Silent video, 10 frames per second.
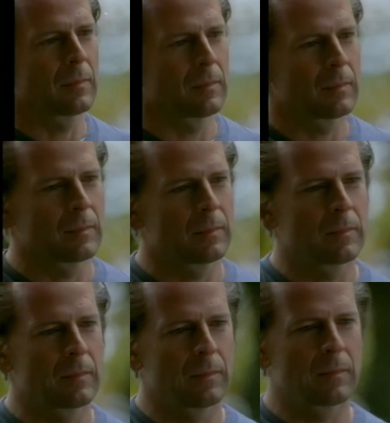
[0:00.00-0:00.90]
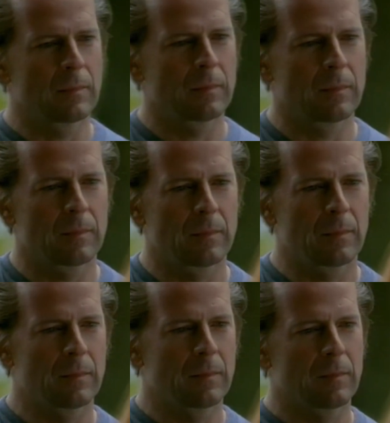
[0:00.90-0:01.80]

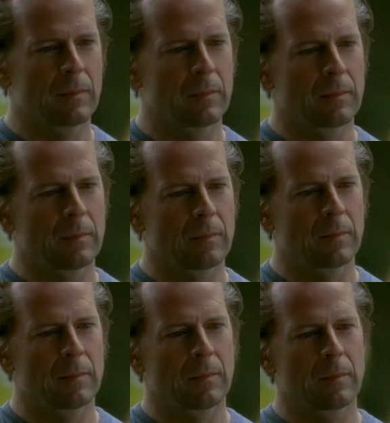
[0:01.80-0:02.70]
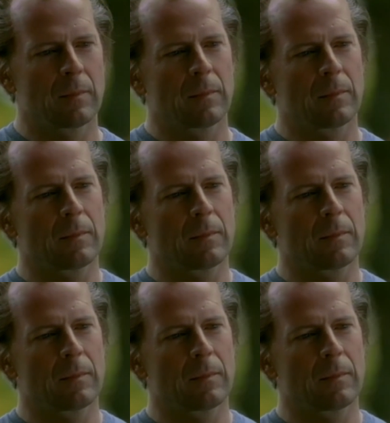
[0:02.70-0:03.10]
(no one is talking)